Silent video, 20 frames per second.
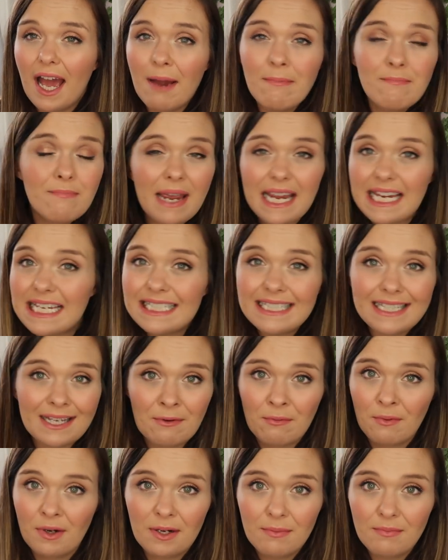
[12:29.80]

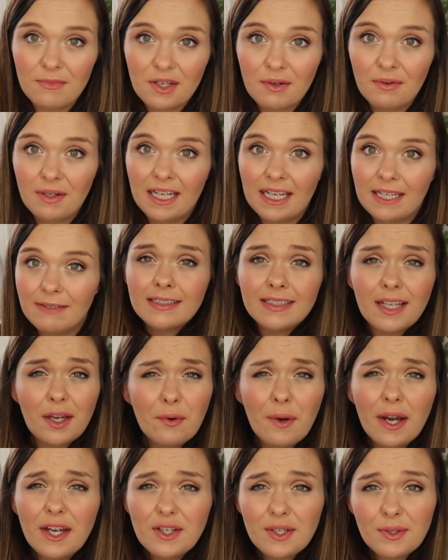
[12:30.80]
amazing when I'm doing it.
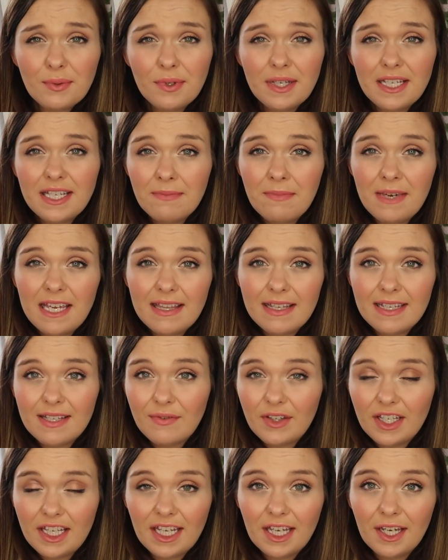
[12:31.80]
So I just wanted to make
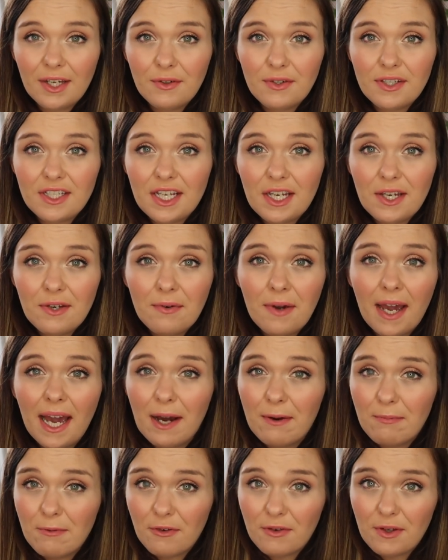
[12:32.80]
this video to
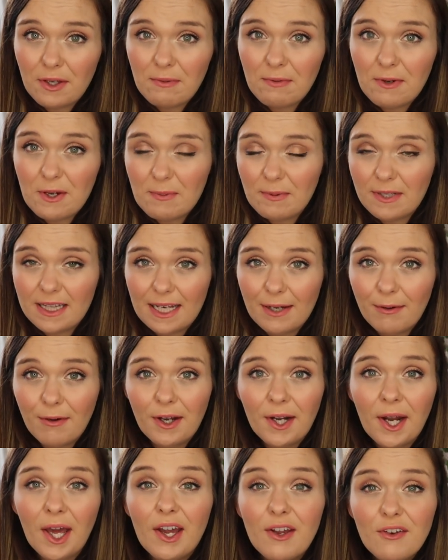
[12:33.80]
help a few people
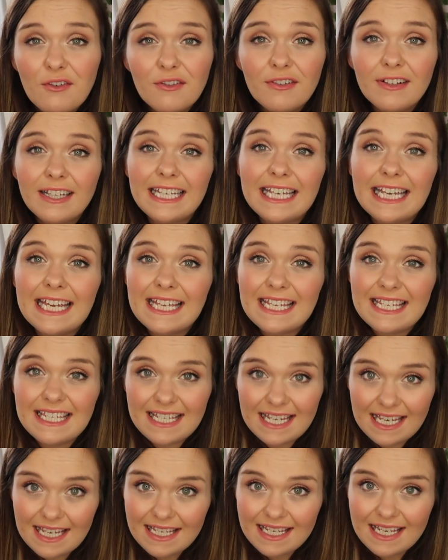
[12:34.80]
out, and hopefully
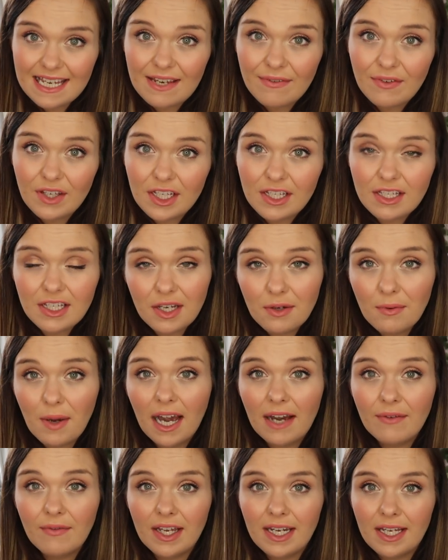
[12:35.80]
it did. If you do
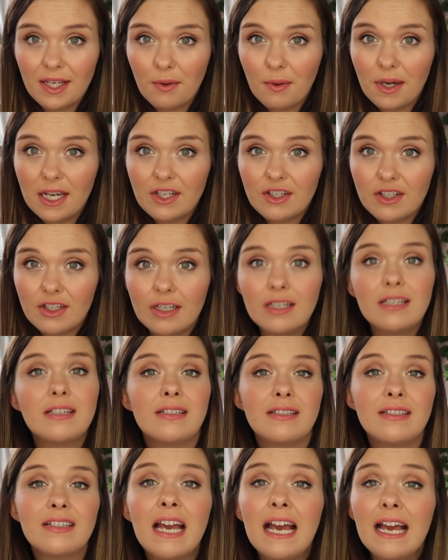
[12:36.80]
have any
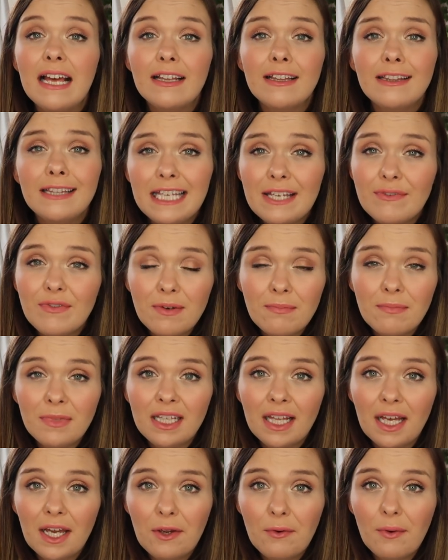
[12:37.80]
questions, leave them
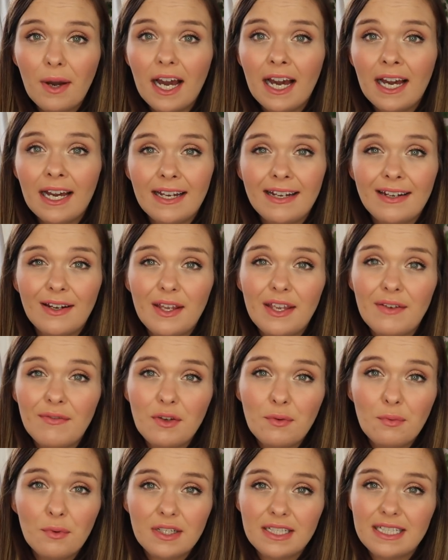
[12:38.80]
below, and
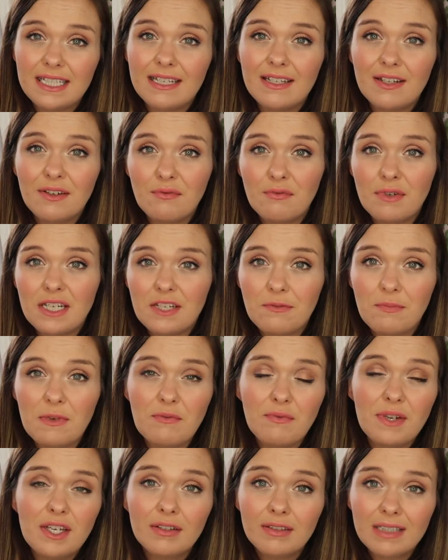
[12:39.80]
if you want to reach
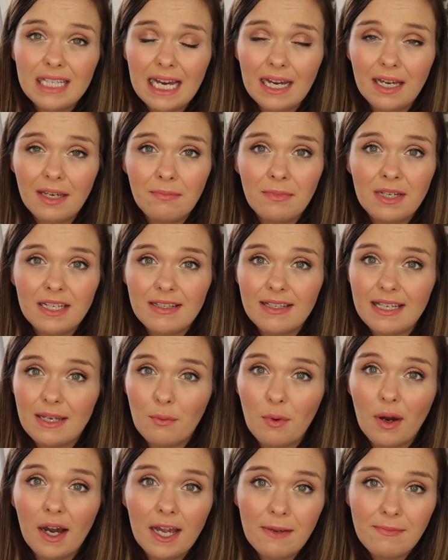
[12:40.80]
me real time and
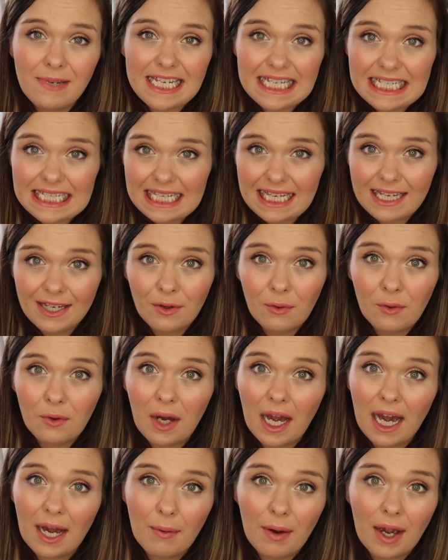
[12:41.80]
see what I'm eating
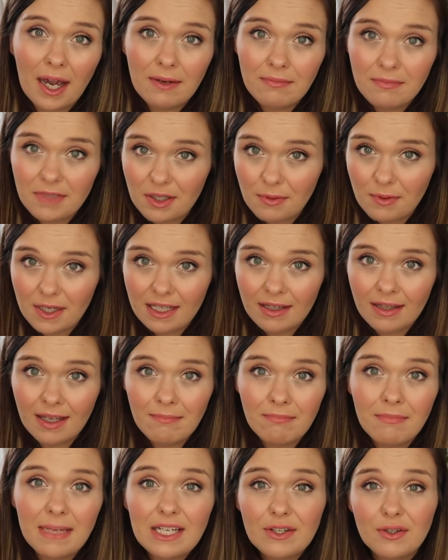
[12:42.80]
or how I'm doing,
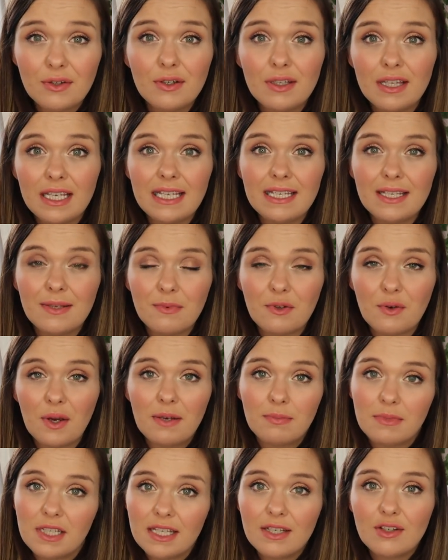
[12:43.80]
then make sure that you
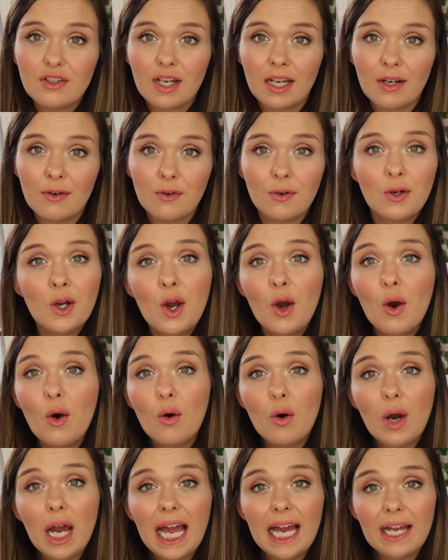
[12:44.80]
subscribe to this channel
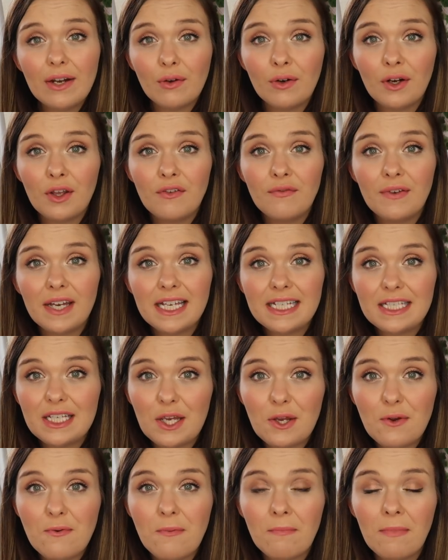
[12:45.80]
or head on over
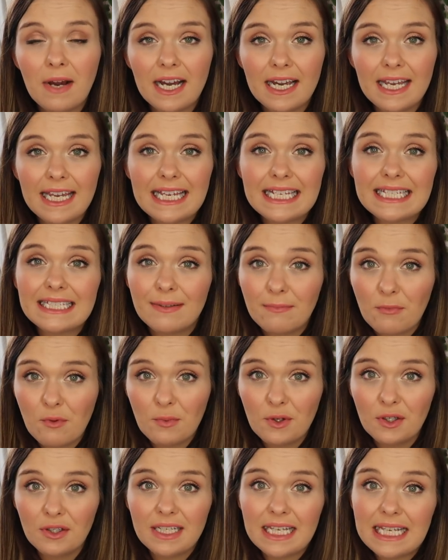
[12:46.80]
to my
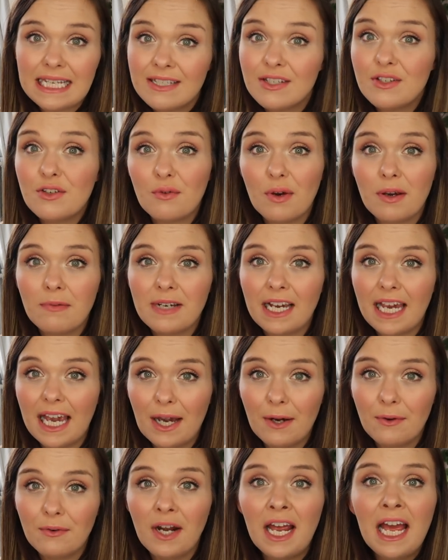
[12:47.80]
Slimming World Instagram
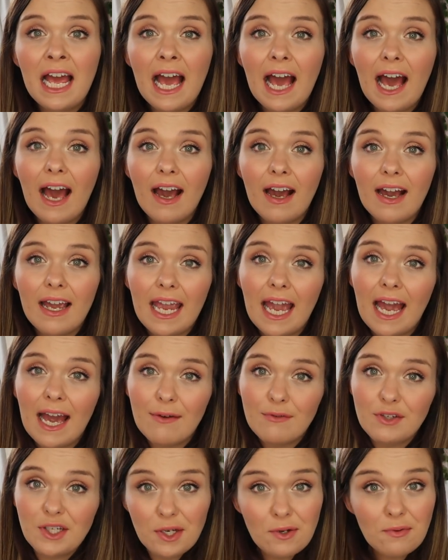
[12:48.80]
account. I
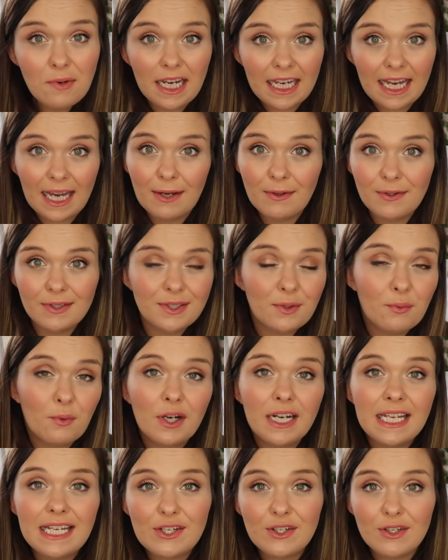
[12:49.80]
have 2 accounts.
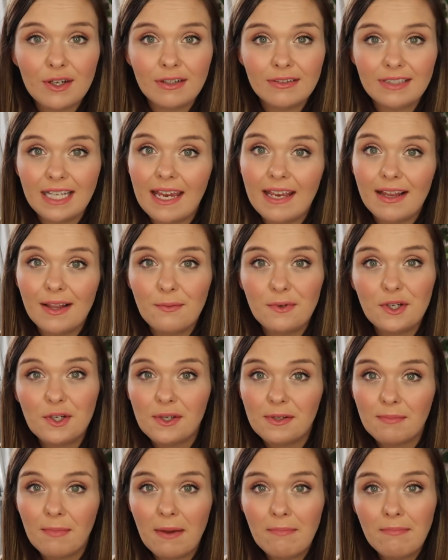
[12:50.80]
One is Charlotte Taylor,
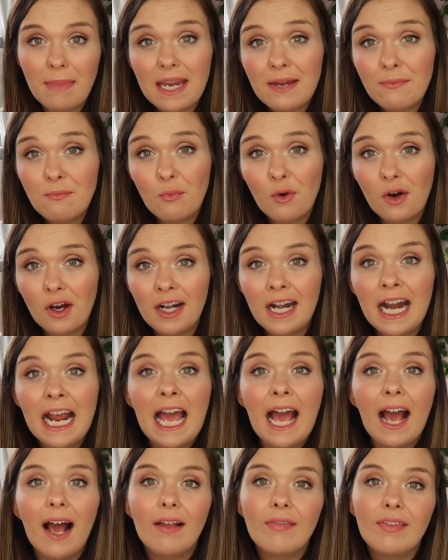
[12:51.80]
which is my main one,
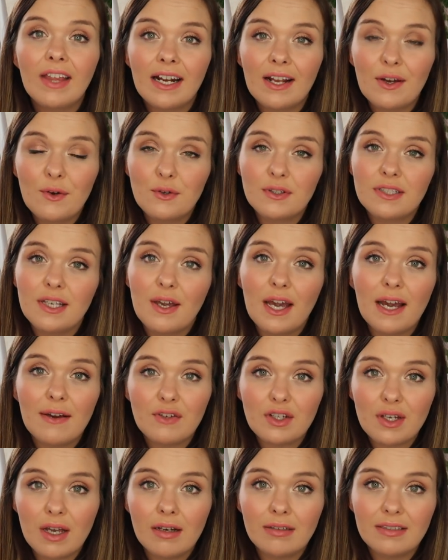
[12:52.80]
and then I also
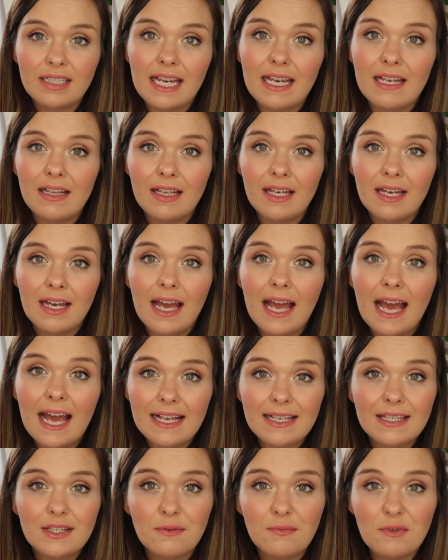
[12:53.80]
have Charlotte Taylor
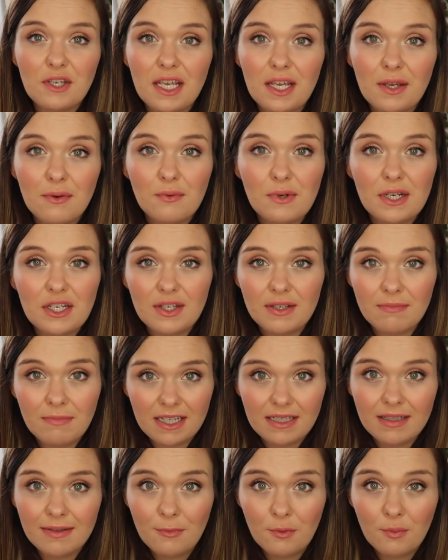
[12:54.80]
SW, which is
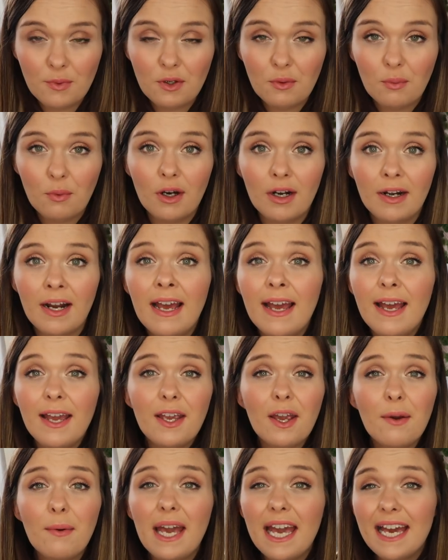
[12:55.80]
my Slimming World one.
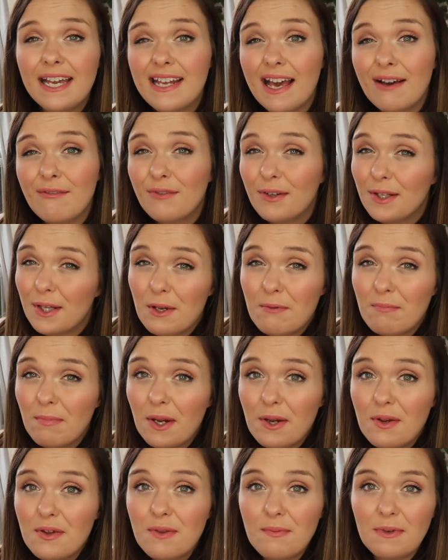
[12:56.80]
Go ahead and follow
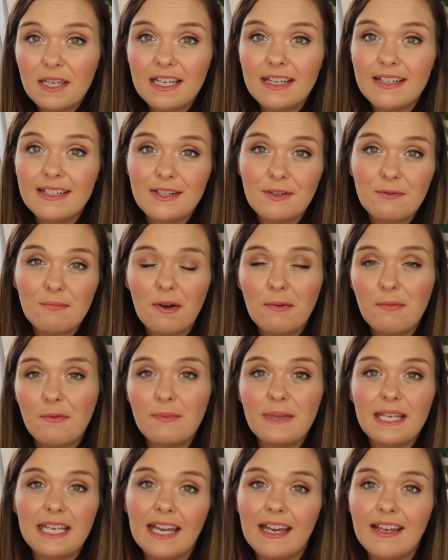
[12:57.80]
both because you'll
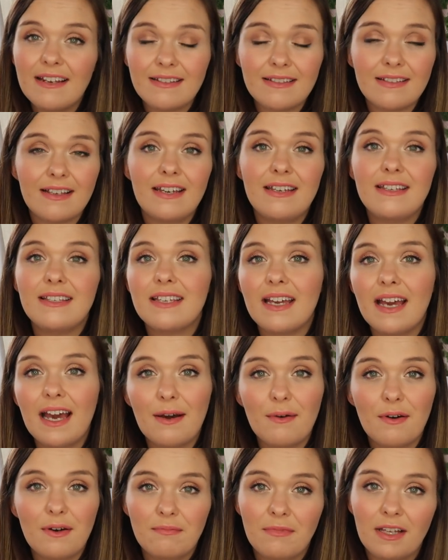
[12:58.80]
probably get insight to
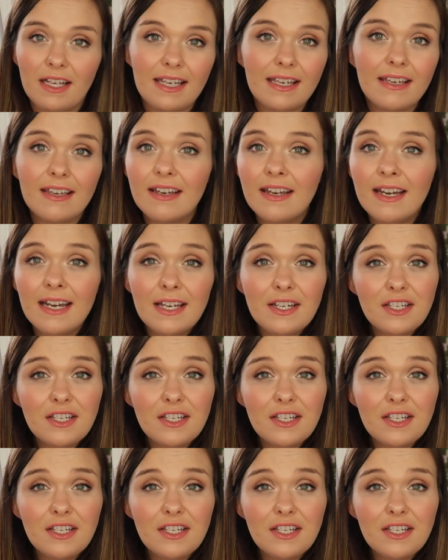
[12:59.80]
how I'm like